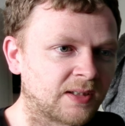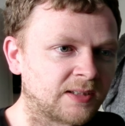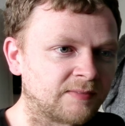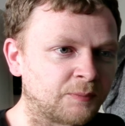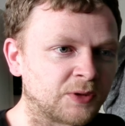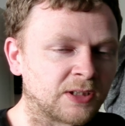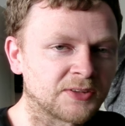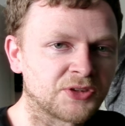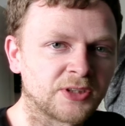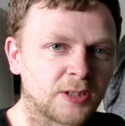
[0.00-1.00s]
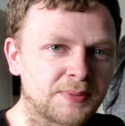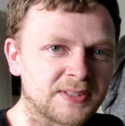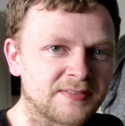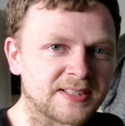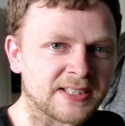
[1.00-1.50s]
Then we've got 2 copies
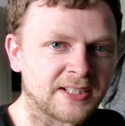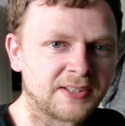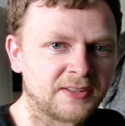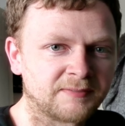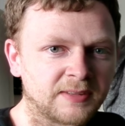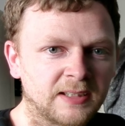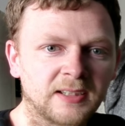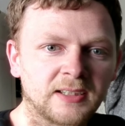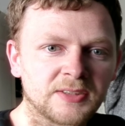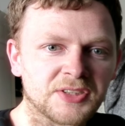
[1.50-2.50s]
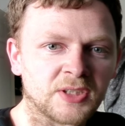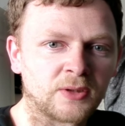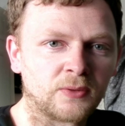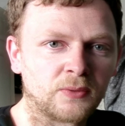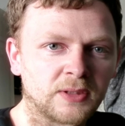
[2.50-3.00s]
of Sane.
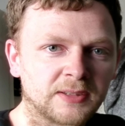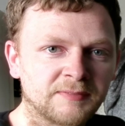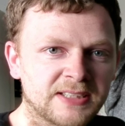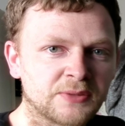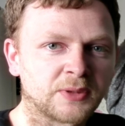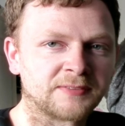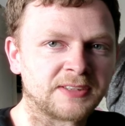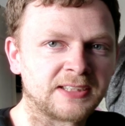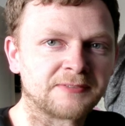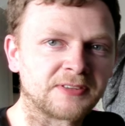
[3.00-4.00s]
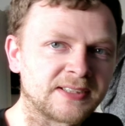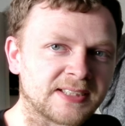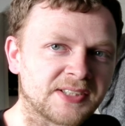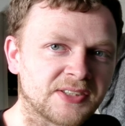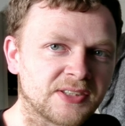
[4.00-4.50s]
So this is one of the 3
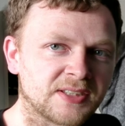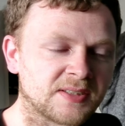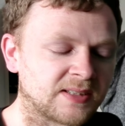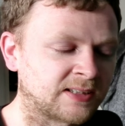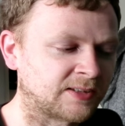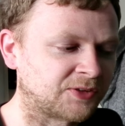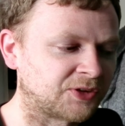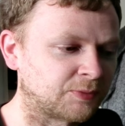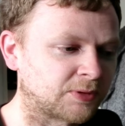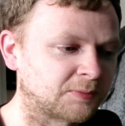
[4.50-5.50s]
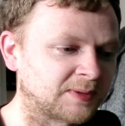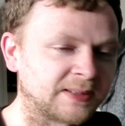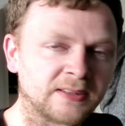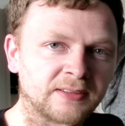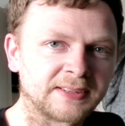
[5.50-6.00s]
sisters, as you
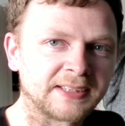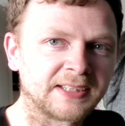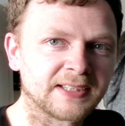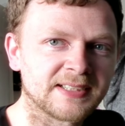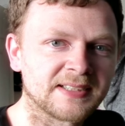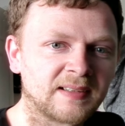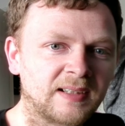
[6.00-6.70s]
probably already guessed.